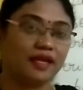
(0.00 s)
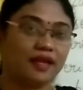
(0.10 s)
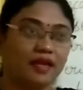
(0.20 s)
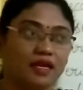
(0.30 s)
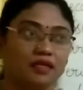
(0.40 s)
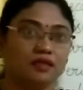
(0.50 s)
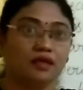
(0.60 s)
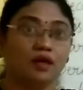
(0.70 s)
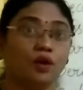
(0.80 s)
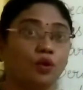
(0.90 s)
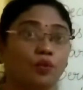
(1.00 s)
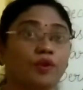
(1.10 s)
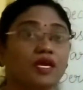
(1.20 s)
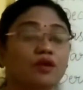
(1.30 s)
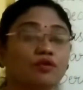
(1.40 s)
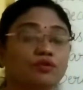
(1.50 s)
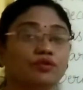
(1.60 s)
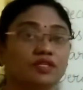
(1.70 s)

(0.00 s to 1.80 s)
And we go to